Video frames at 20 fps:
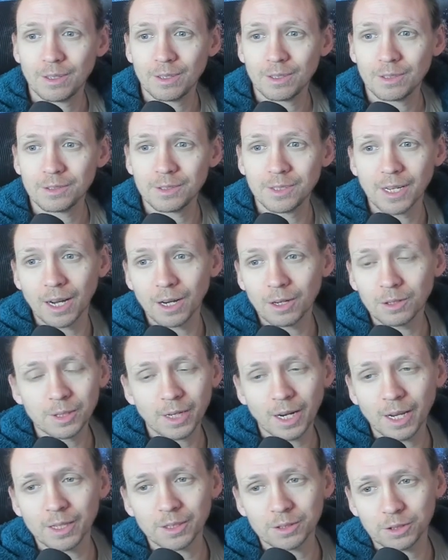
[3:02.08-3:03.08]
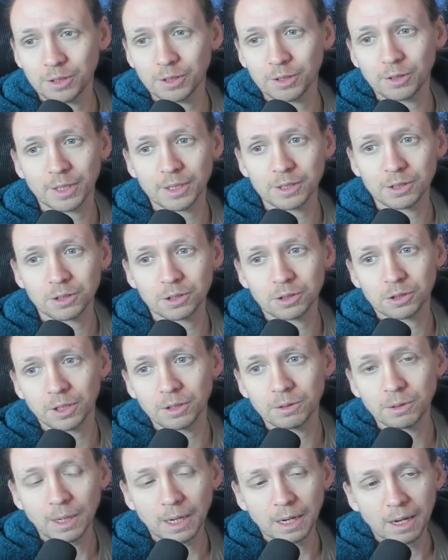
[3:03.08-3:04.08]
None of those two things is
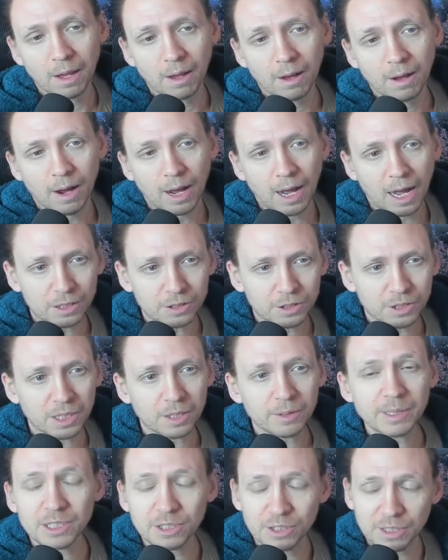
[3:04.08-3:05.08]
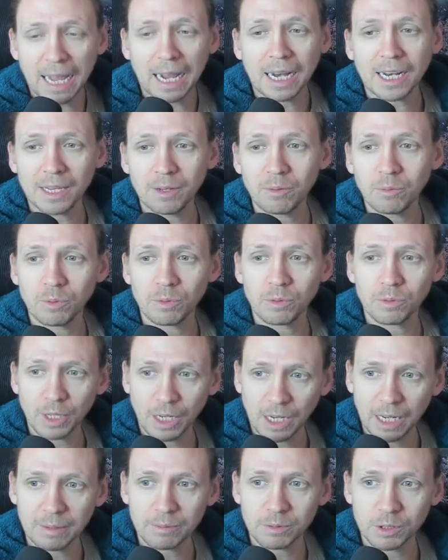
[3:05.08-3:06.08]
true. I'll tell you exactly the
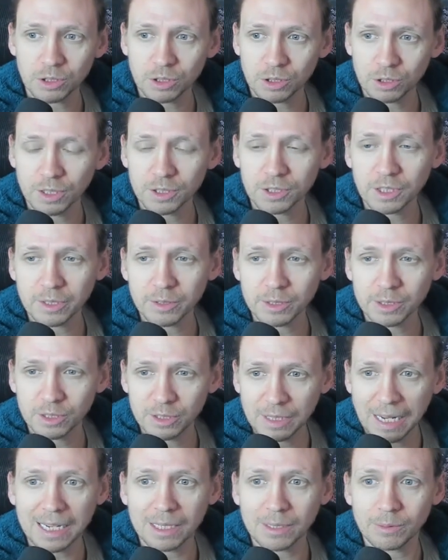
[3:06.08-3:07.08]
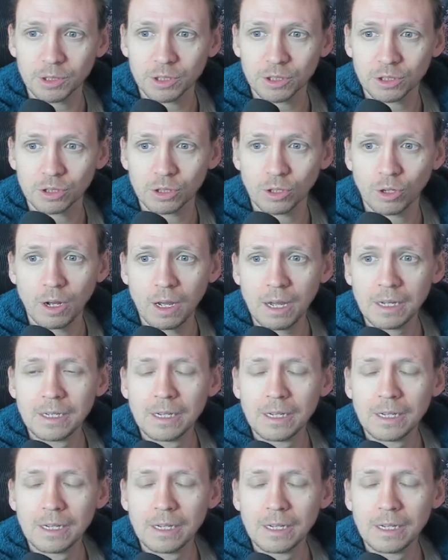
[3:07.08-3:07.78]
clip you just saw. I'll tell you exactly what you just saw.